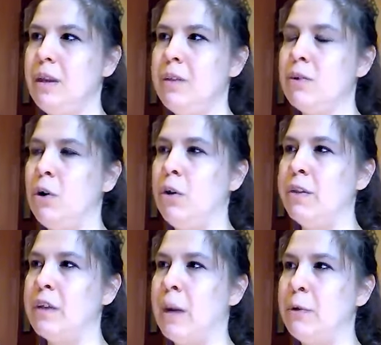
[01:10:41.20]
It's all
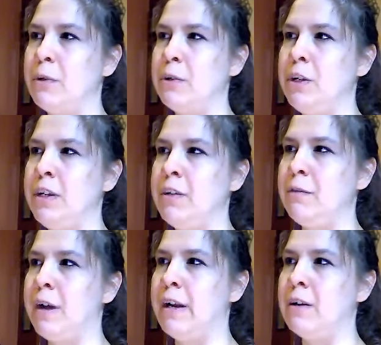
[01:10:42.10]
this opportunity to
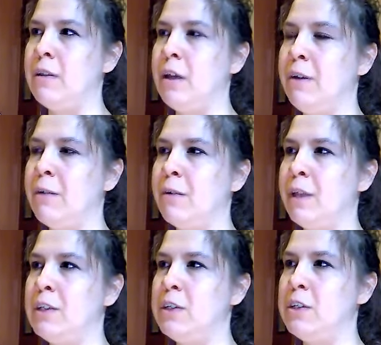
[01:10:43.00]
find a loving
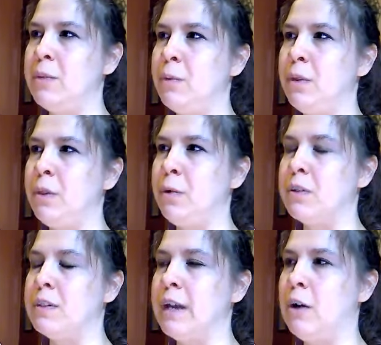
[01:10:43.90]
relationship with
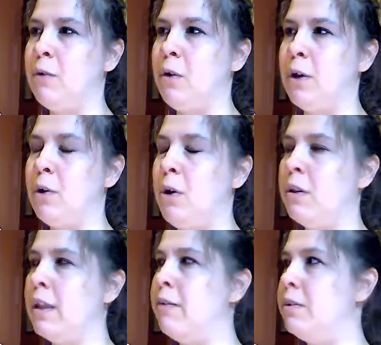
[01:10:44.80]
yourself on
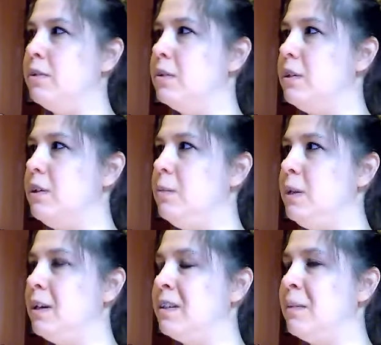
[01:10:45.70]
all levels,
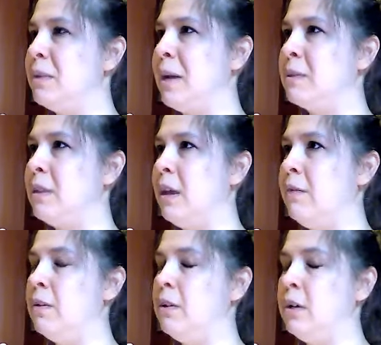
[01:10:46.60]
because sometimes
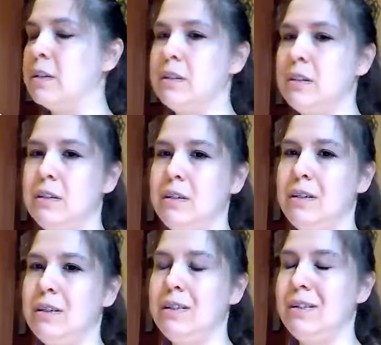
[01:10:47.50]
love looks
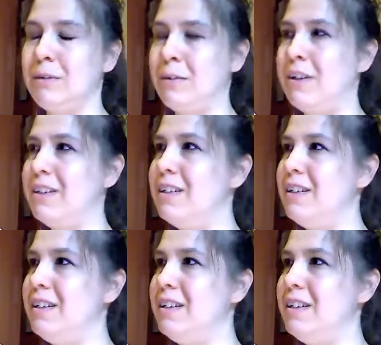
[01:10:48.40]
different.
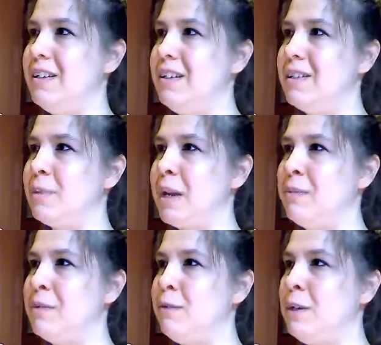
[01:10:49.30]

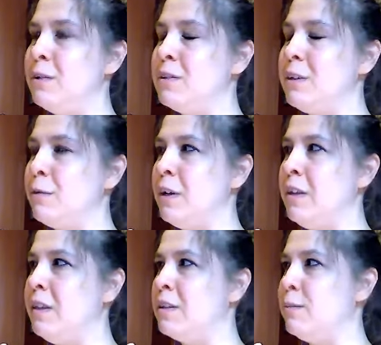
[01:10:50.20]
Sometimes it feels different
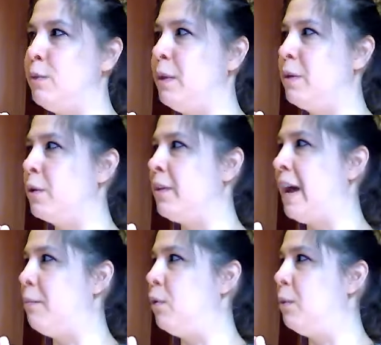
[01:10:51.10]
in this moment or
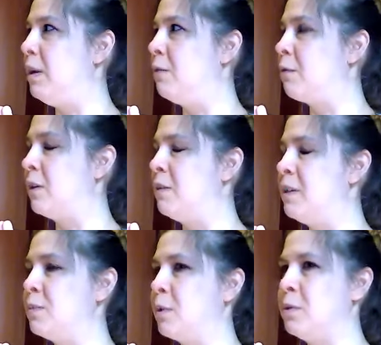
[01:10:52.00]
that moment in front of
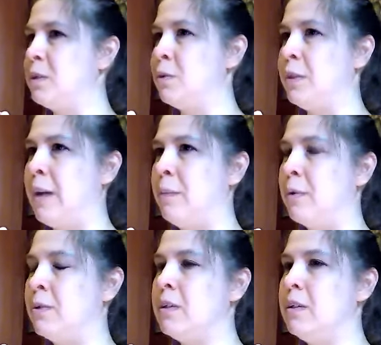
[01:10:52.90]
this person or that
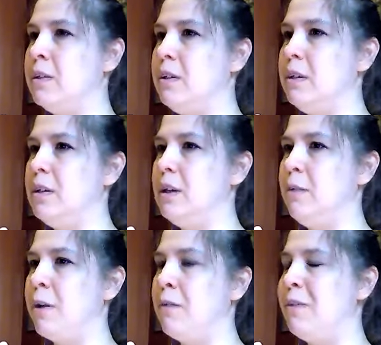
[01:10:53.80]
person,
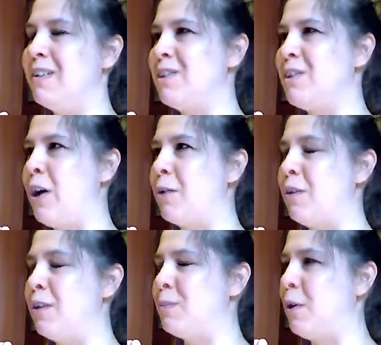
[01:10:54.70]
in front of this thought or
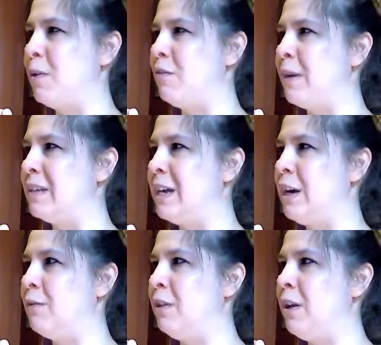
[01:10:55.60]
this part of
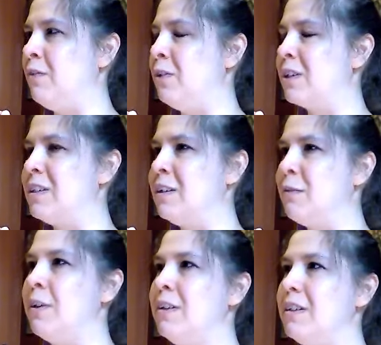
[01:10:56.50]
myself. Love looks
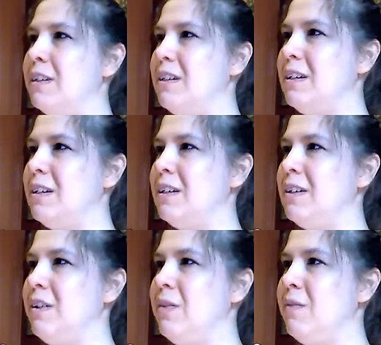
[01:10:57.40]
different.
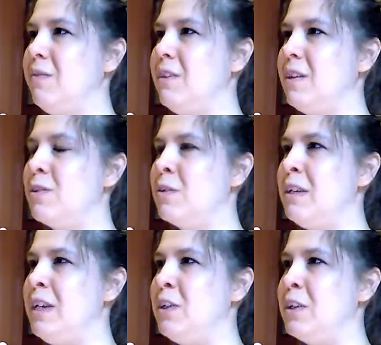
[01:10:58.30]
And so the
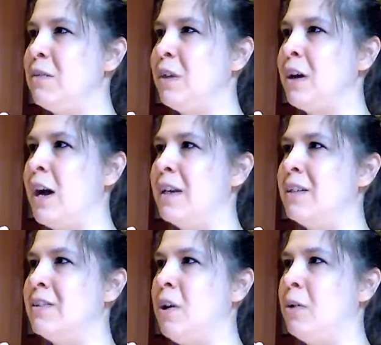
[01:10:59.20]
teachings of the
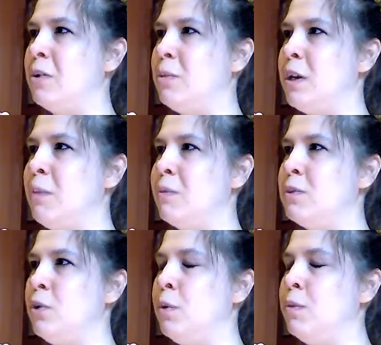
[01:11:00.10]
goddess are to become
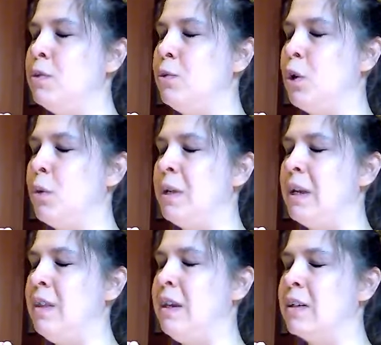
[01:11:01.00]
so absorbed
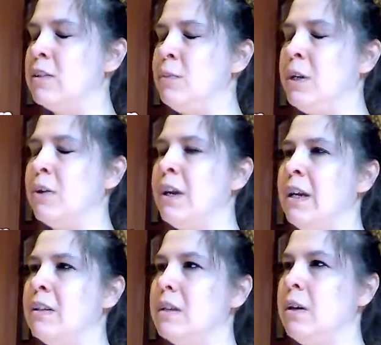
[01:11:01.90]
in the
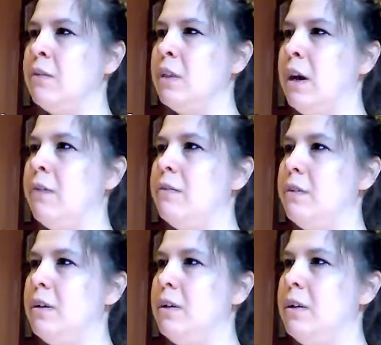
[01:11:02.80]
experience of love,
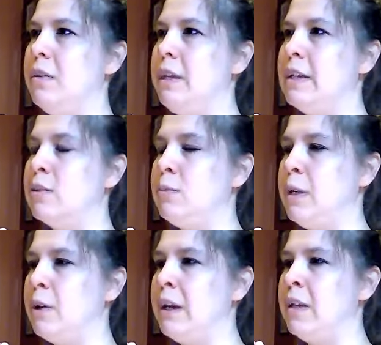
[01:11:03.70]
the
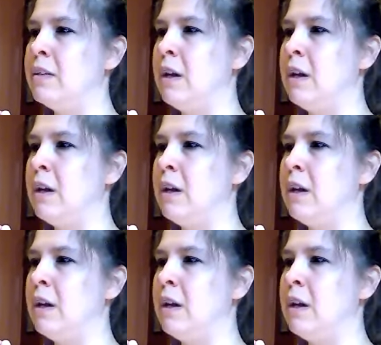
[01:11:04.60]
experience